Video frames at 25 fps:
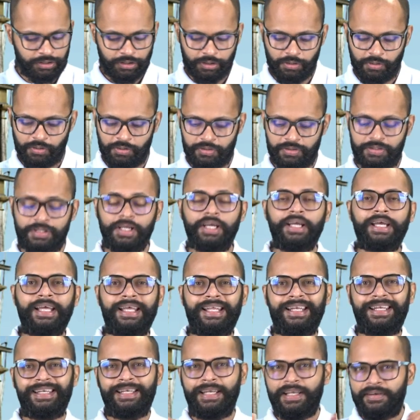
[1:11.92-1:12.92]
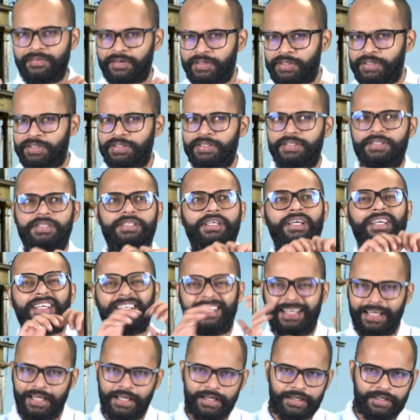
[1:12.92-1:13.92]
used levers,
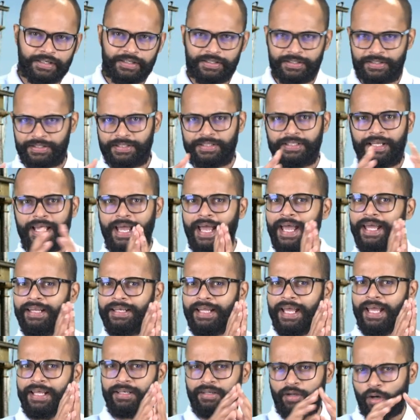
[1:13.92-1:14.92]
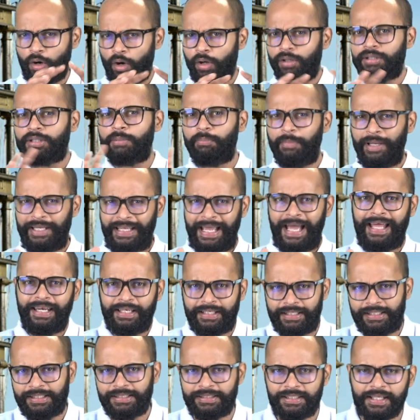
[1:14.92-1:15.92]
gears, and all the
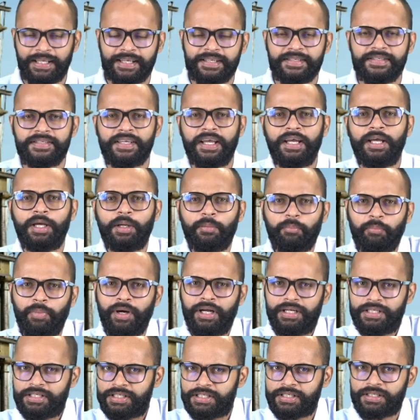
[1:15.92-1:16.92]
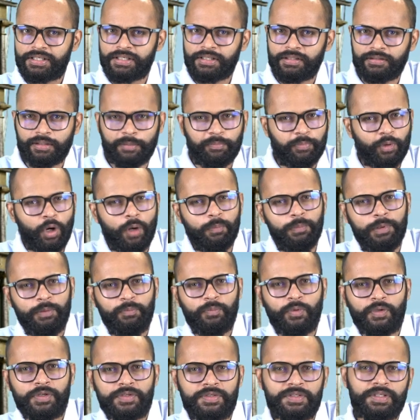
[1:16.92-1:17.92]
mechanical things. But the problem
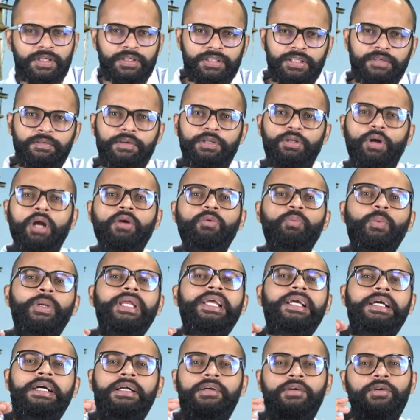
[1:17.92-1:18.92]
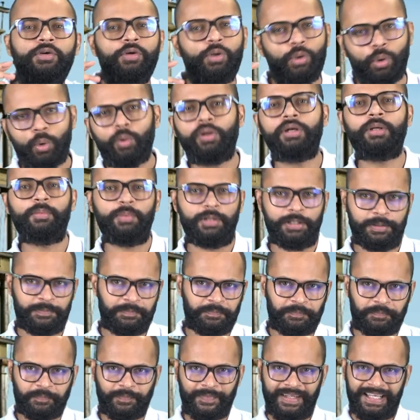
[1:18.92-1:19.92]
was they were not very controllable.
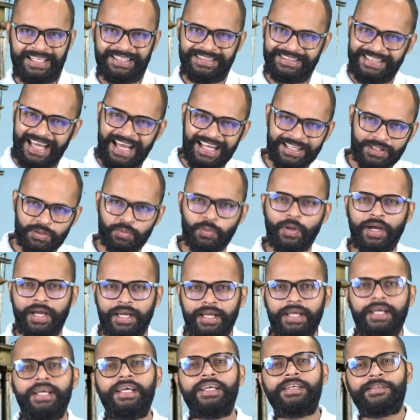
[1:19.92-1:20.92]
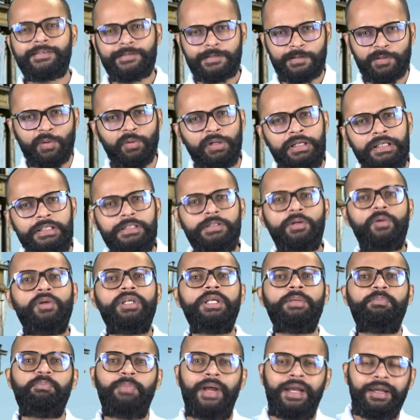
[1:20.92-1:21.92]
And that's why slowly,
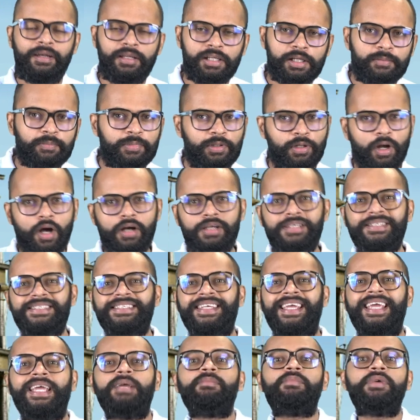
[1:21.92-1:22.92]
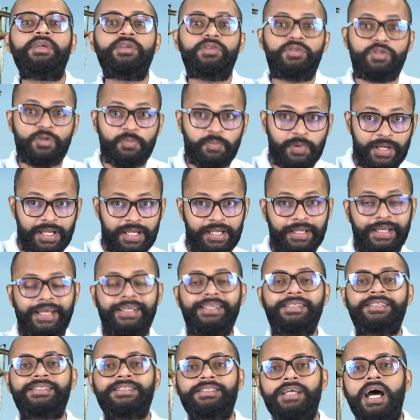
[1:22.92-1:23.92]
slowly pendulum clocks came into being
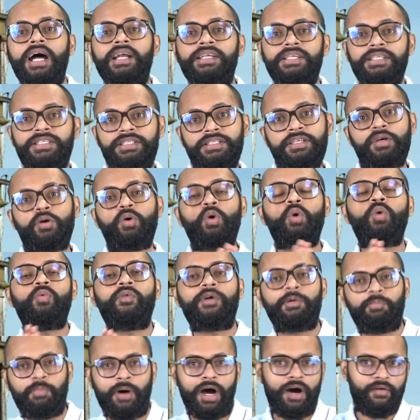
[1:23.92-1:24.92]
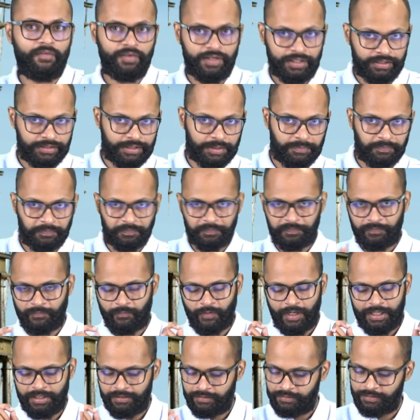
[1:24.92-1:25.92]
and started overpowering them.
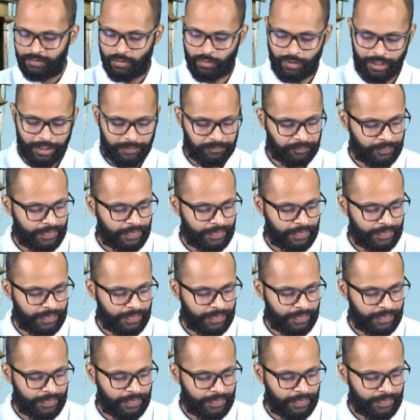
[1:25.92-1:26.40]
Right? Okay.